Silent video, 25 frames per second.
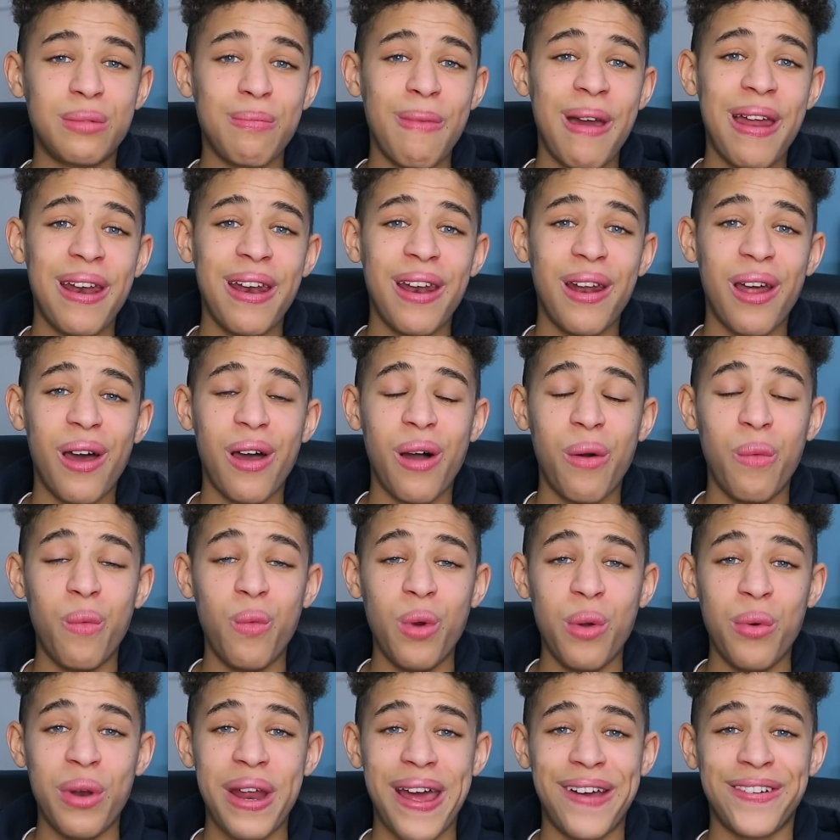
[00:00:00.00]
meant
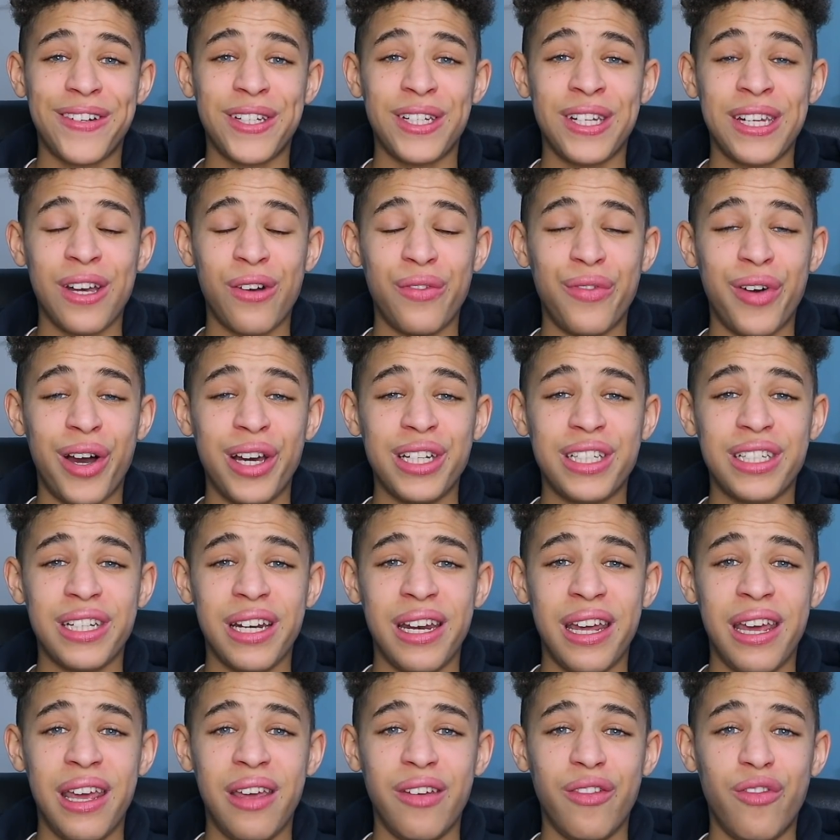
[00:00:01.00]
we would have to
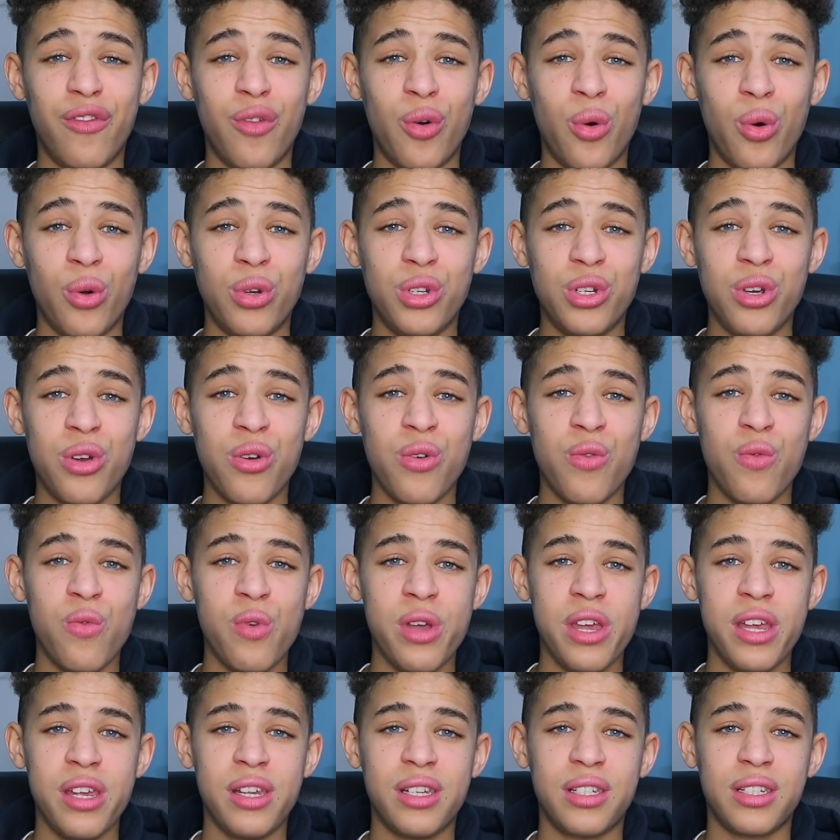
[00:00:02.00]
self-isolate for 2
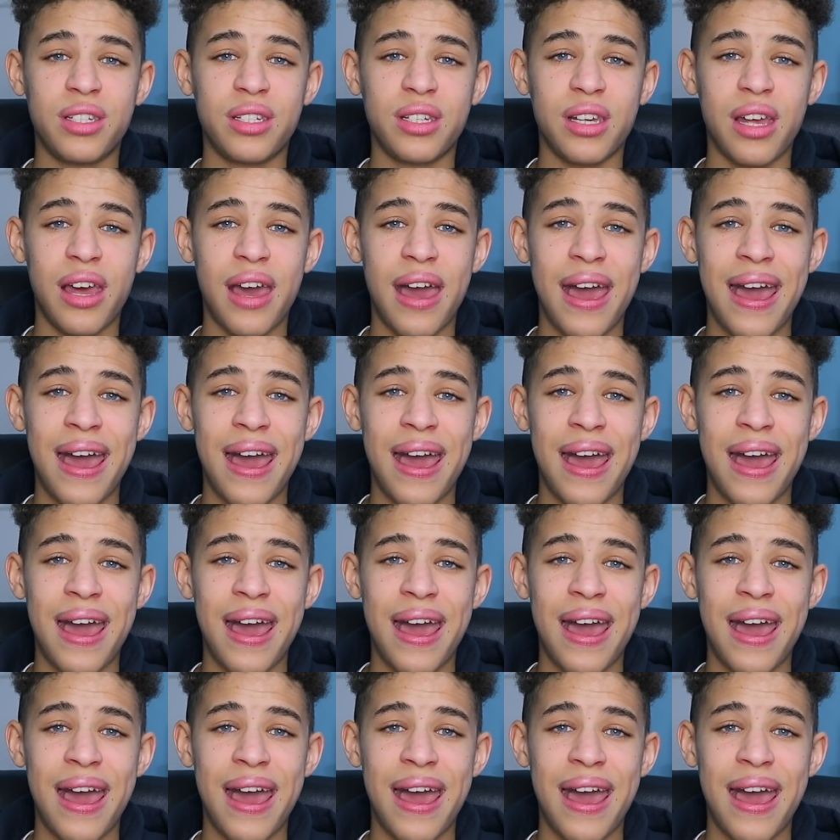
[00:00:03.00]
weeks,